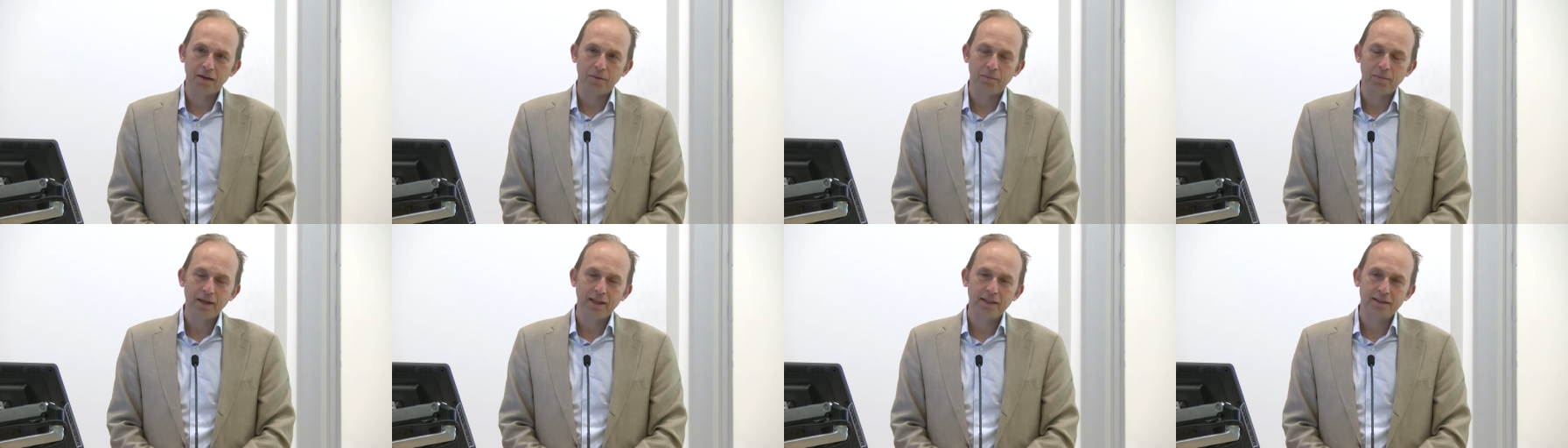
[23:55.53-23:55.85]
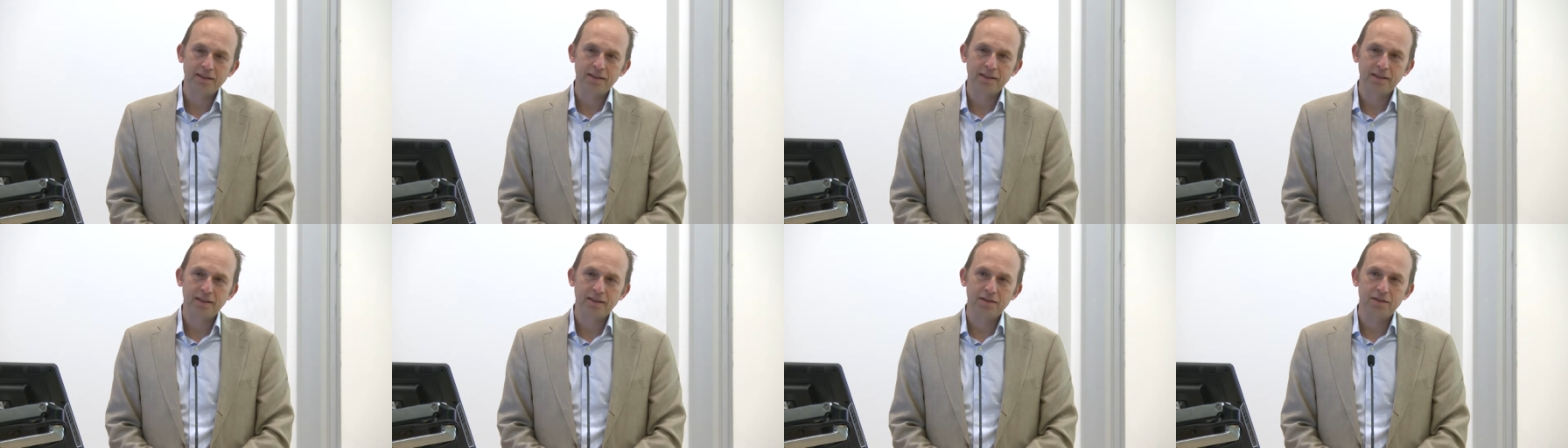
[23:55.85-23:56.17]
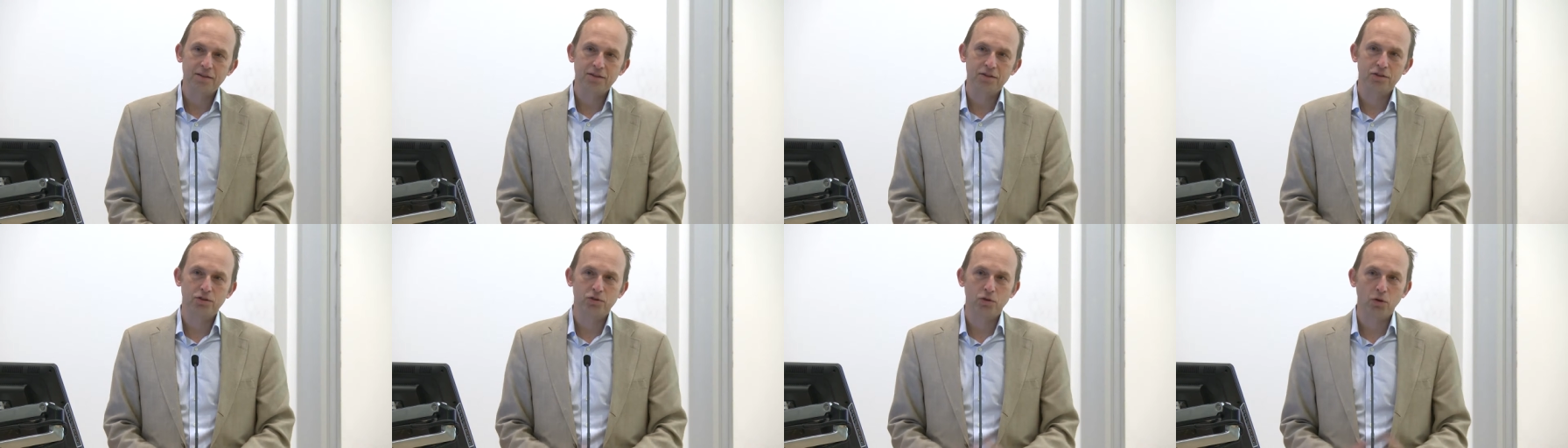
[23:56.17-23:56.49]
amazing
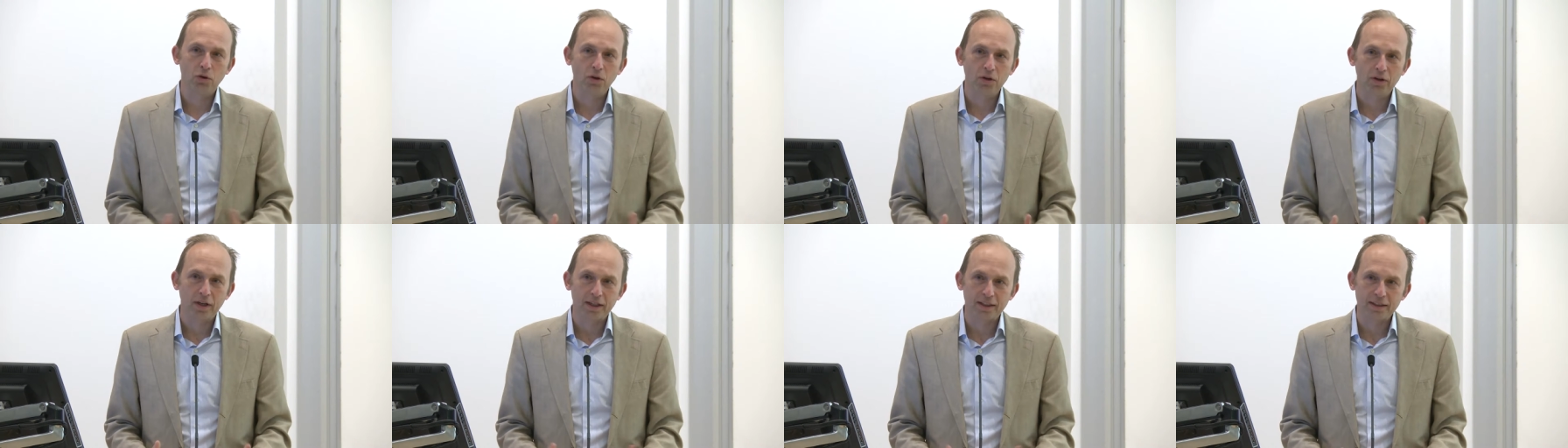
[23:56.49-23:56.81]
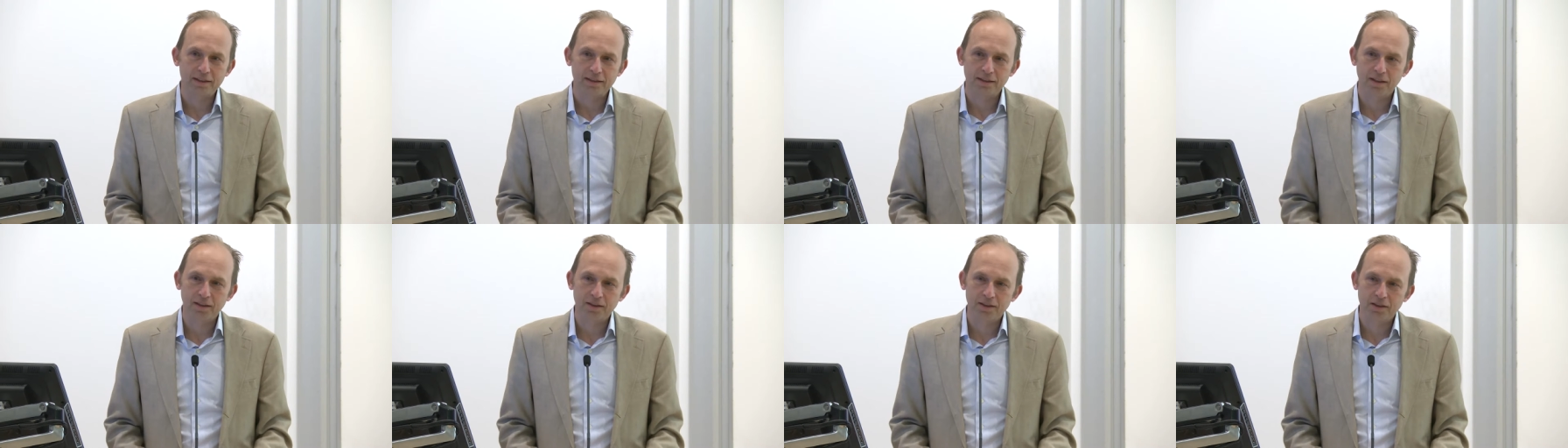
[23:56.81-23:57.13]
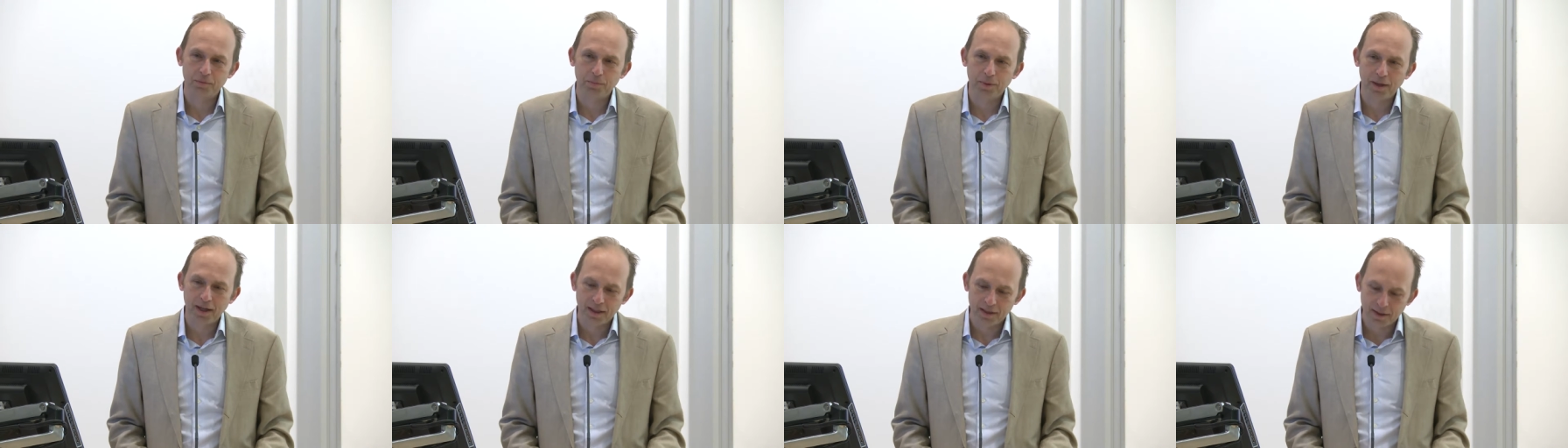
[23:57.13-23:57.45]
stories that
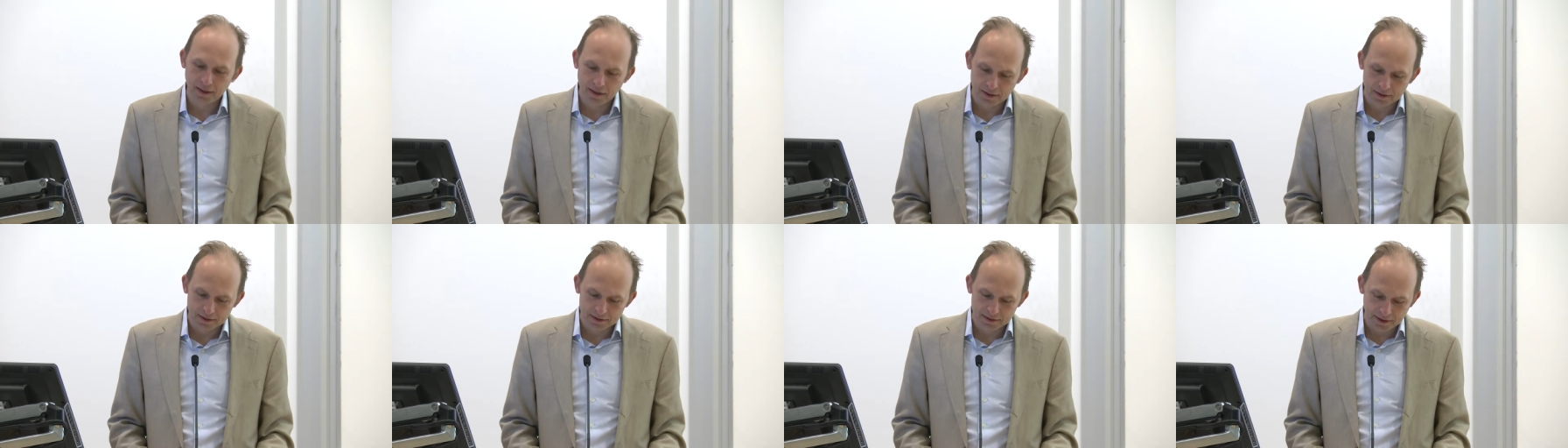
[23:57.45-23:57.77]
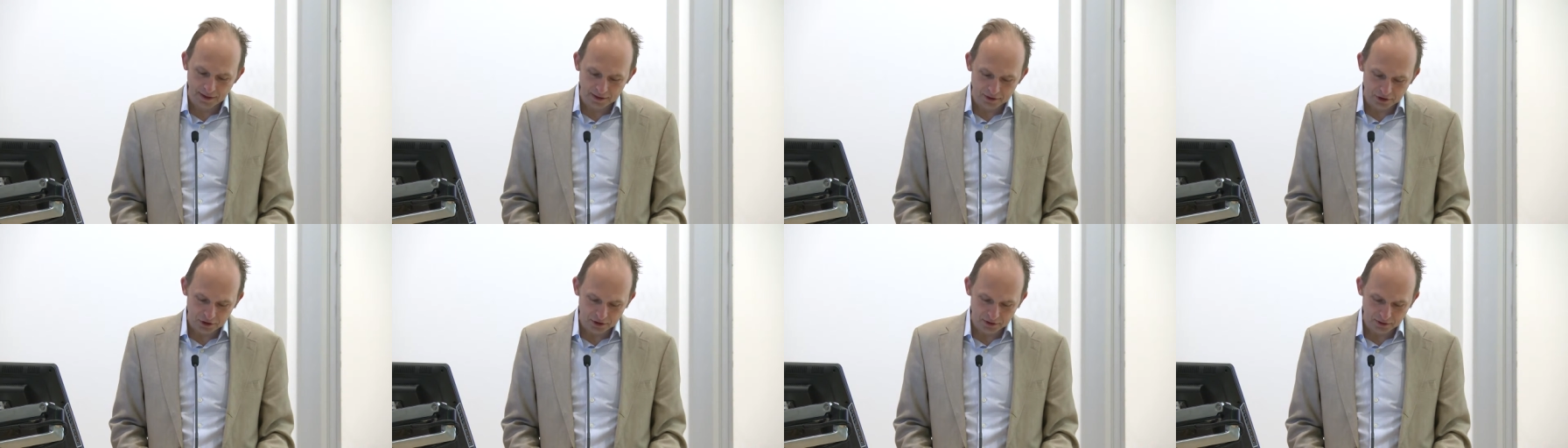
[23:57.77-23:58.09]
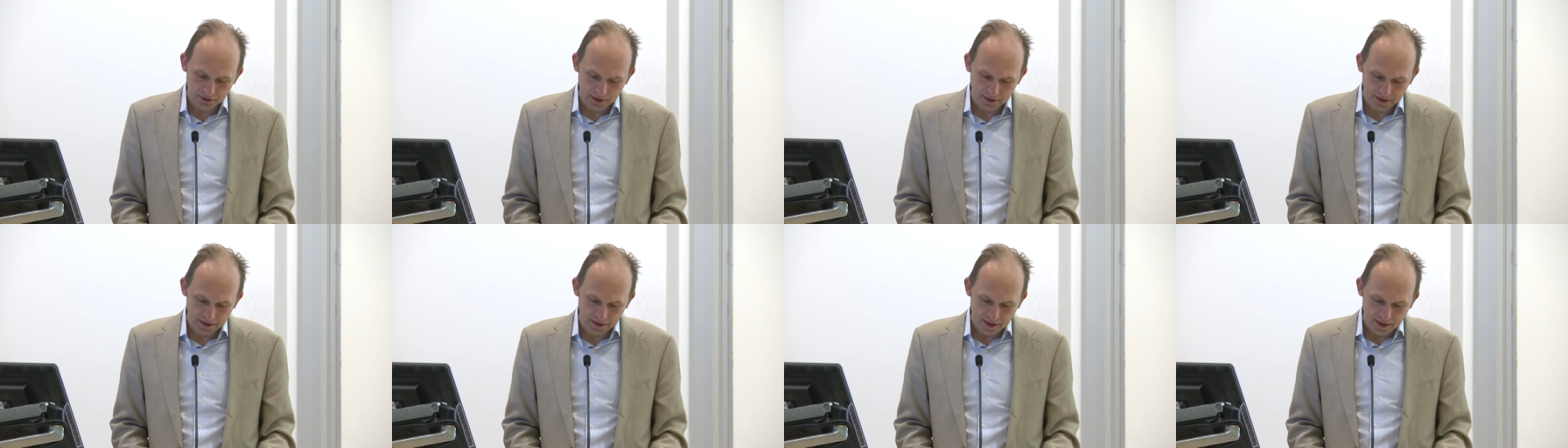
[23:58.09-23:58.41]
spanned the
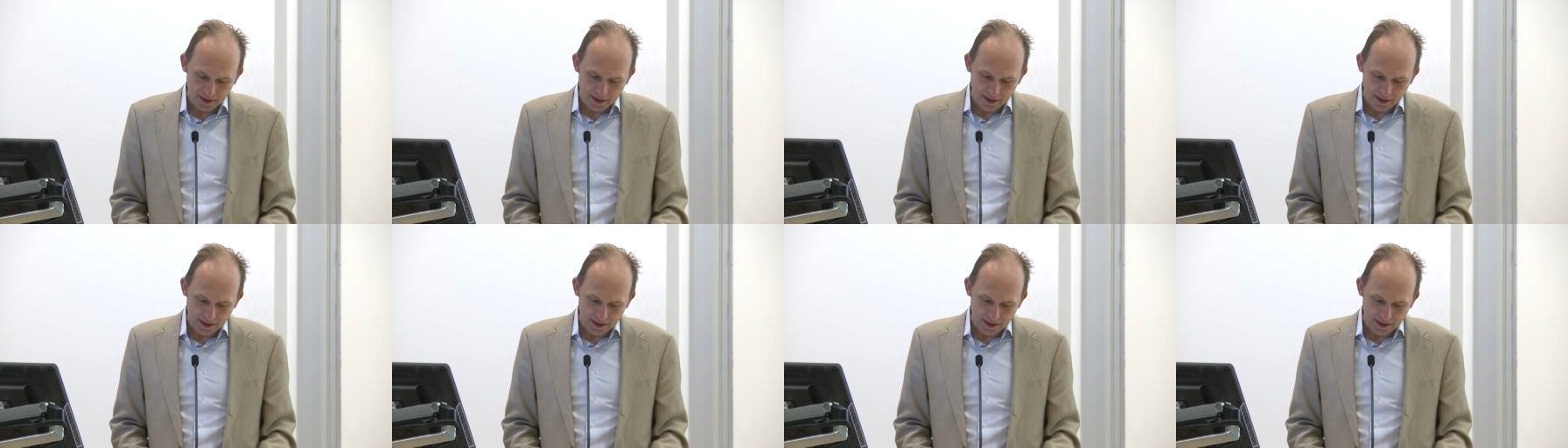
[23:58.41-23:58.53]
century.